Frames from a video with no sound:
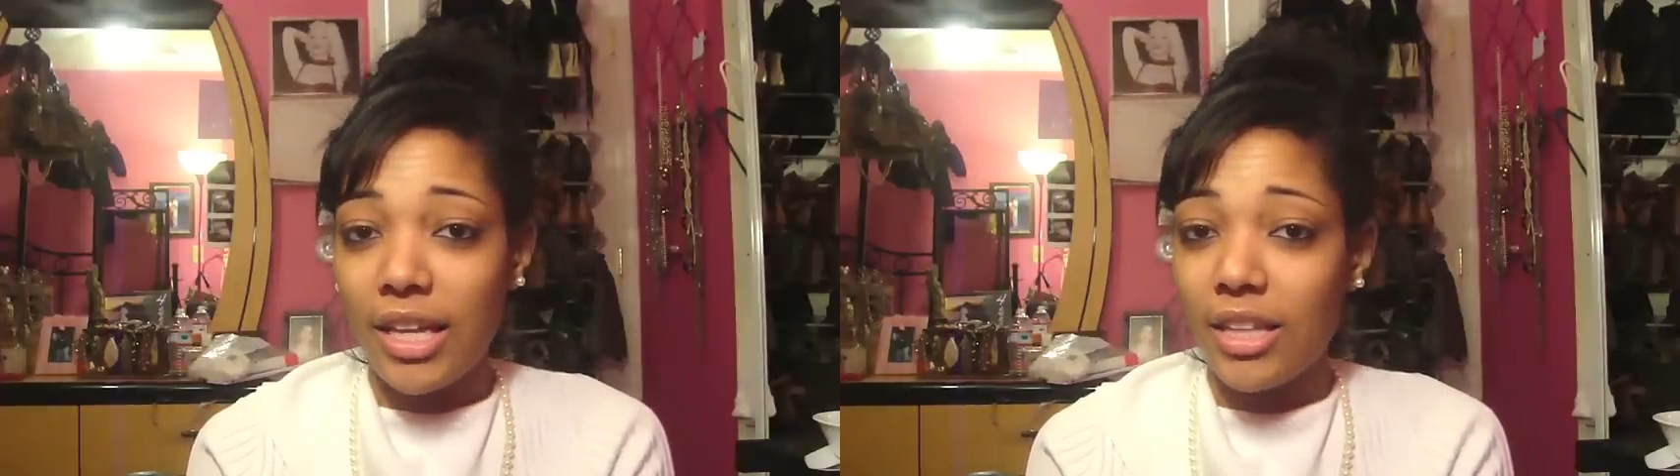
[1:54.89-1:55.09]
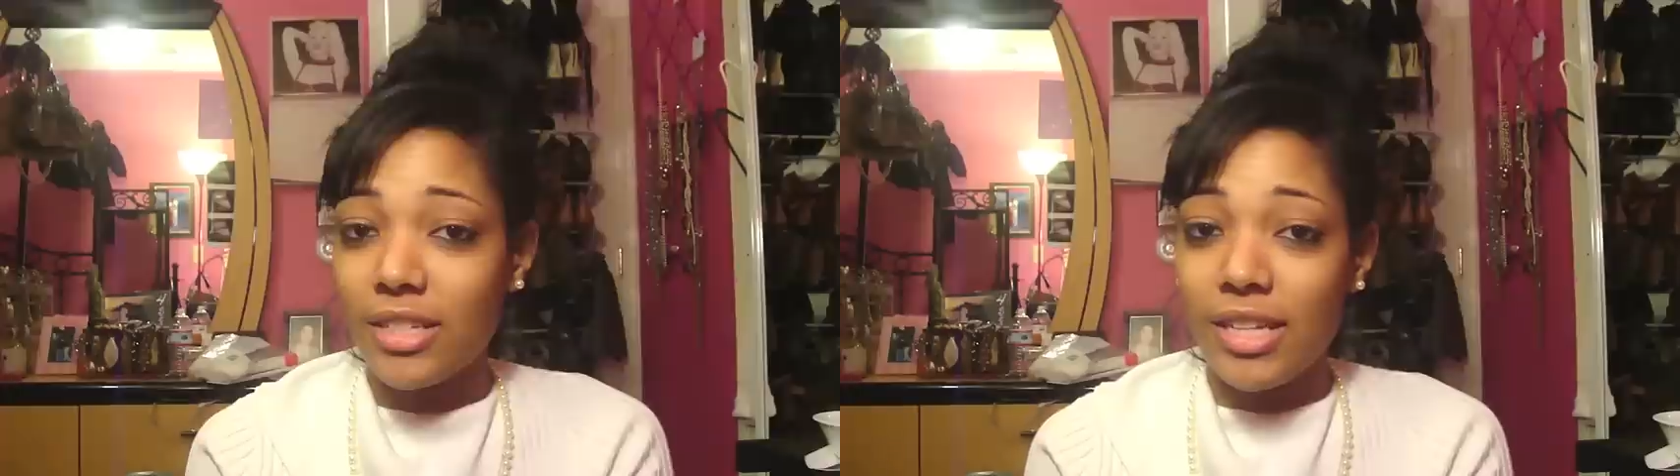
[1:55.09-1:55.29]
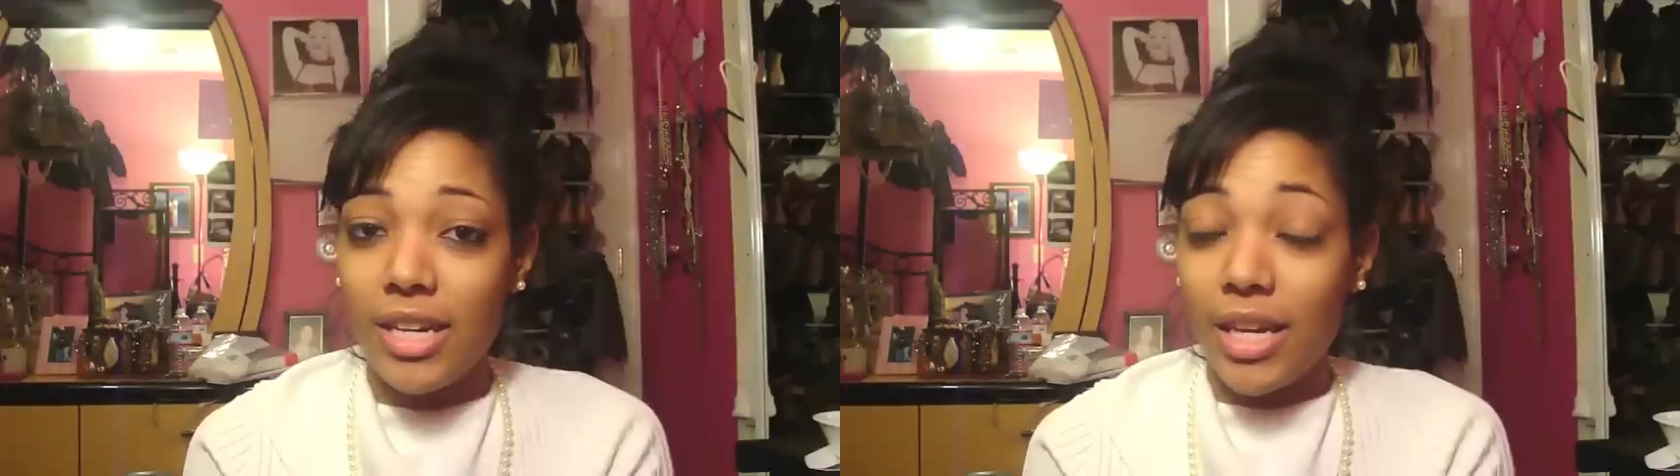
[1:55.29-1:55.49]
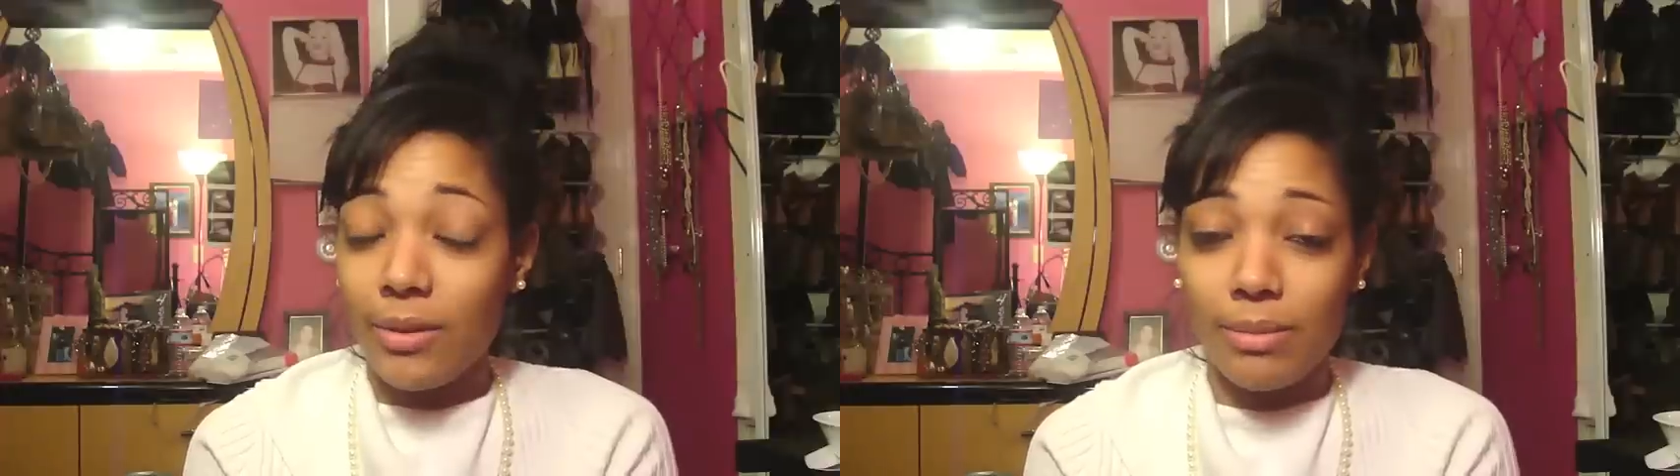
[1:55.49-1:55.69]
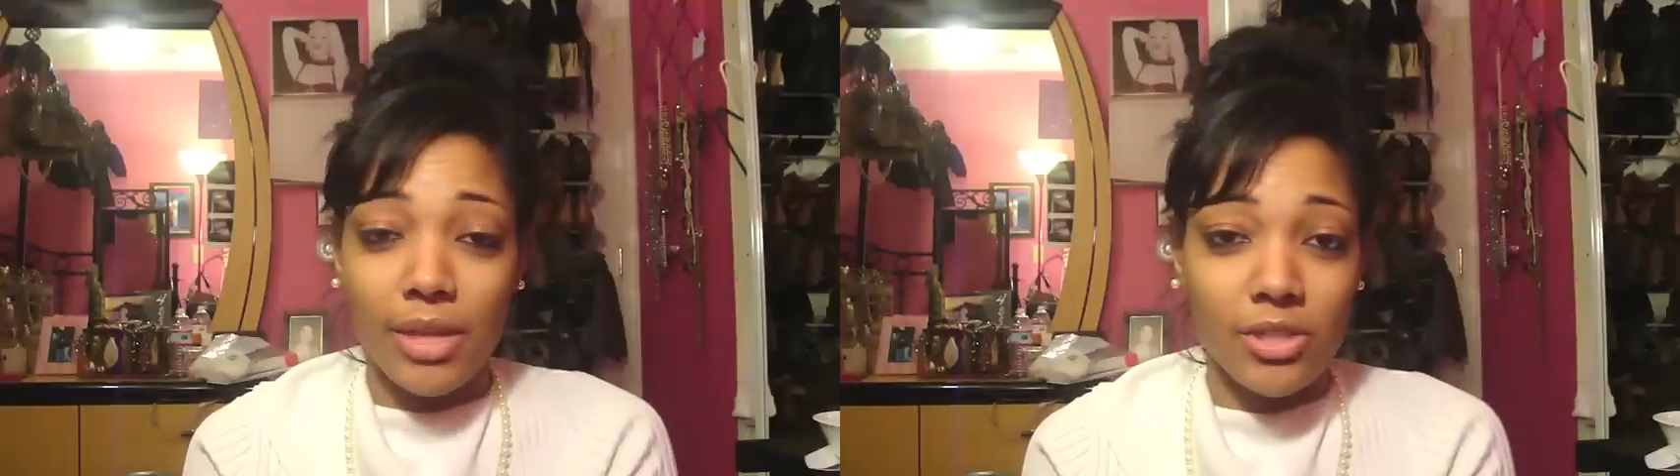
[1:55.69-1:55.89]
It looked, it
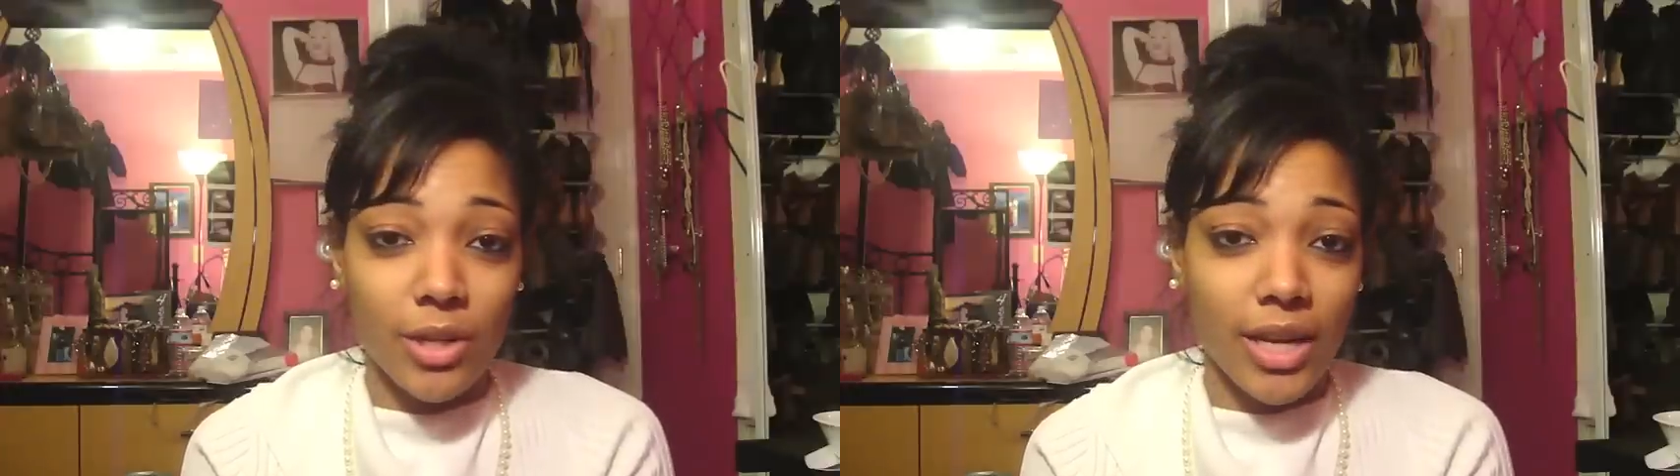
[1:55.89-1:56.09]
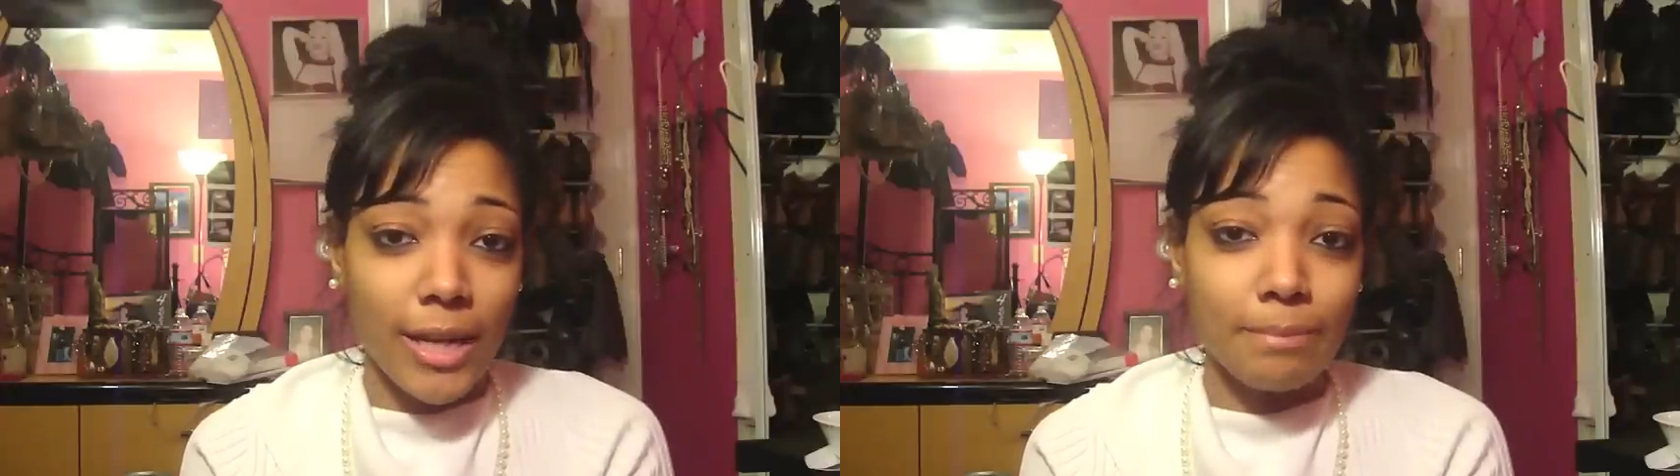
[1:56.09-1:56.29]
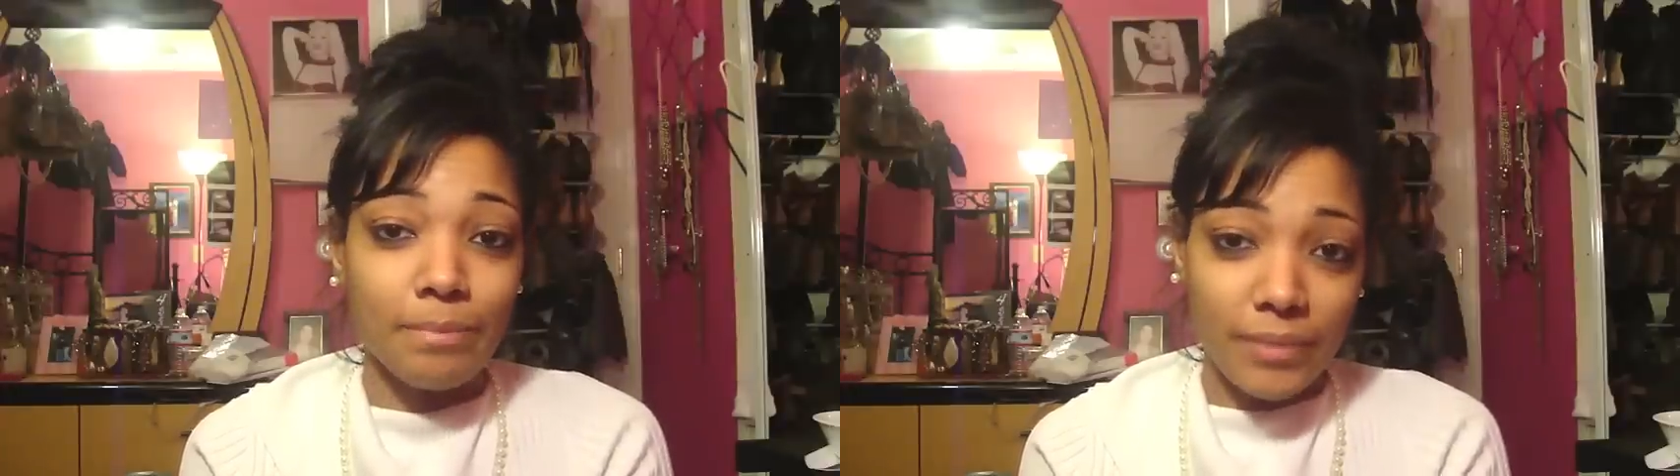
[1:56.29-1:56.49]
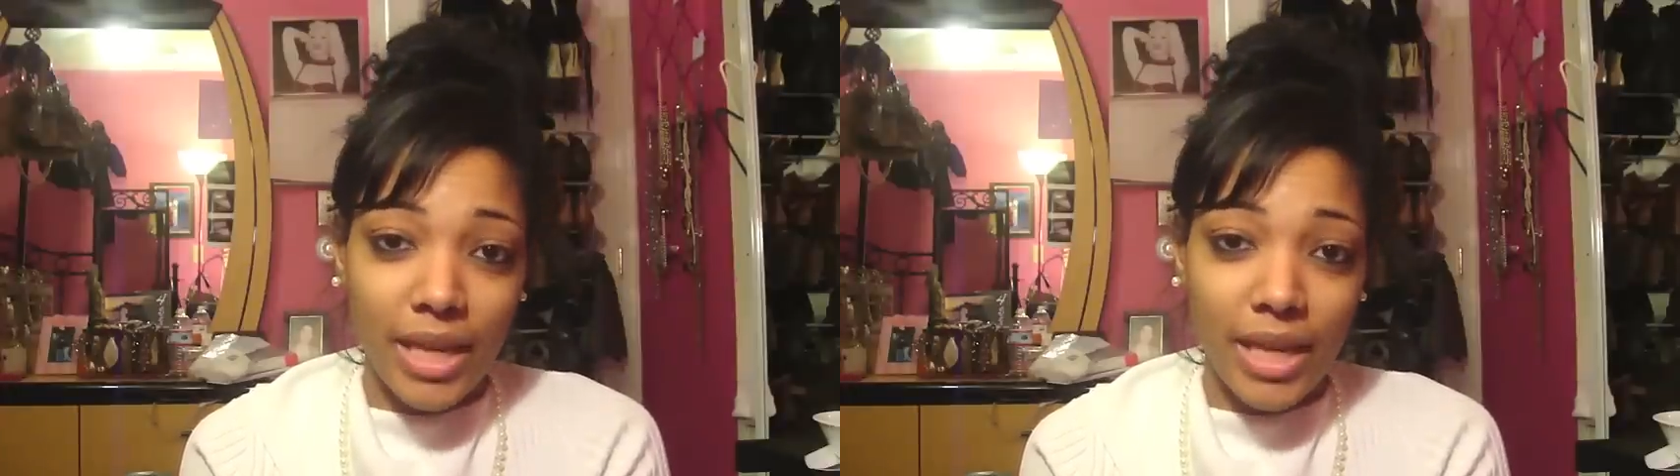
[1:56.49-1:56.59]
was measuring